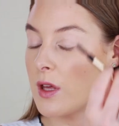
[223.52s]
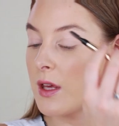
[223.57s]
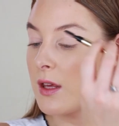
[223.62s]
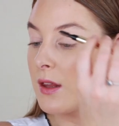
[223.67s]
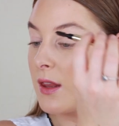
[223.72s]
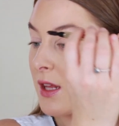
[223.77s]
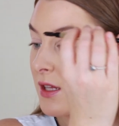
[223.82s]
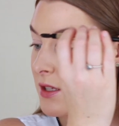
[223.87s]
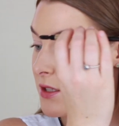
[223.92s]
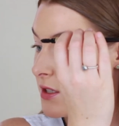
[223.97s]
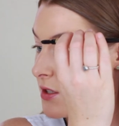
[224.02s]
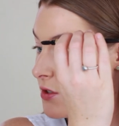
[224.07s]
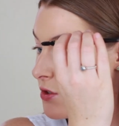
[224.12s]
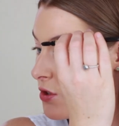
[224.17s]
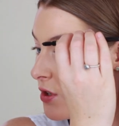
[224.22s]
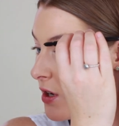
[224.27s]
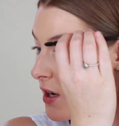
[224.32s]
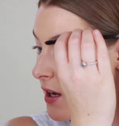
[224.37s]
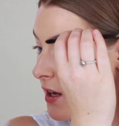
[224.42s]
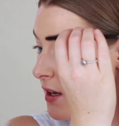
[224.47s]
Okay, let's
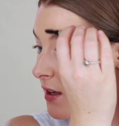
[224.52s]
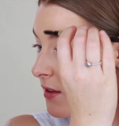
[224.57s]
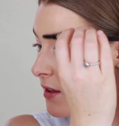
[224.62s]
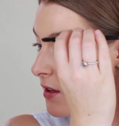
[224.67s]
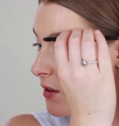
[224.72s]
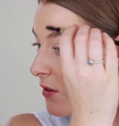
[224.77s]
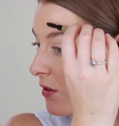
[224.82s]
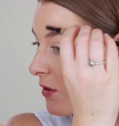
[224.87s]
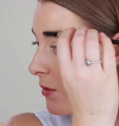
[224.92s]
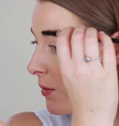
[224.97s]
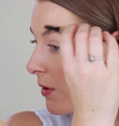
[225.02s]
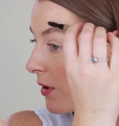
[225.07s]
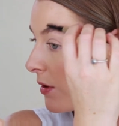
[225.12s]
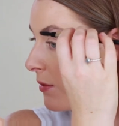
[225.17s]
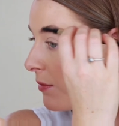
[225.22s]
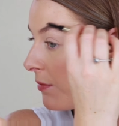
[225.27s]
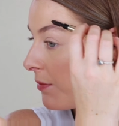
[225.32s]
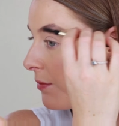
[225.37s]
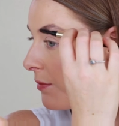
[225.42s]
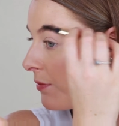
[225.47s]
try the other
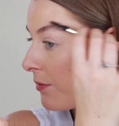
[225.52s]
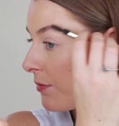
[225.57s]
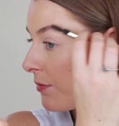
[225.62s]
one.